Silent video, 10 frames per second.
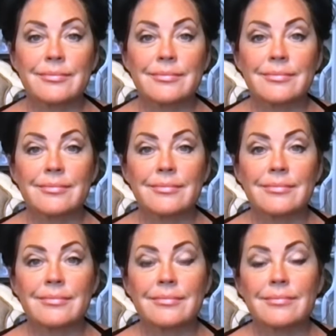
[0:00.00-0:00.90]

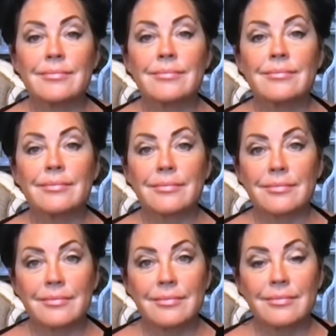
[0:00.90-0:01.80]

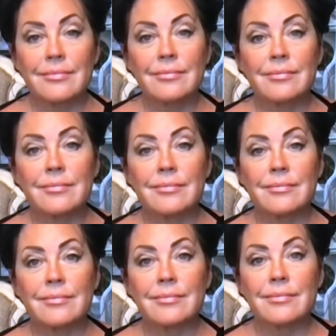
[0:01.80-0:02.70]

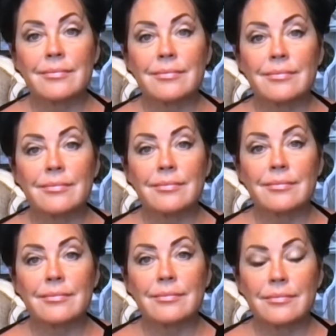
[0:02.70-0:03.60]

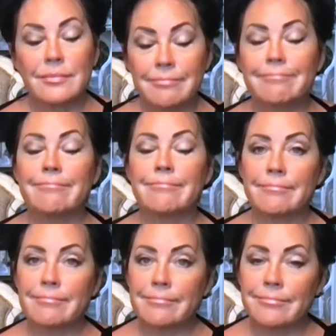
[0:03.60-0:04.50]

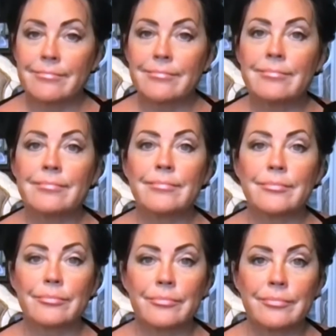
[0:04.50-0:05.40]
The person shown says nothing.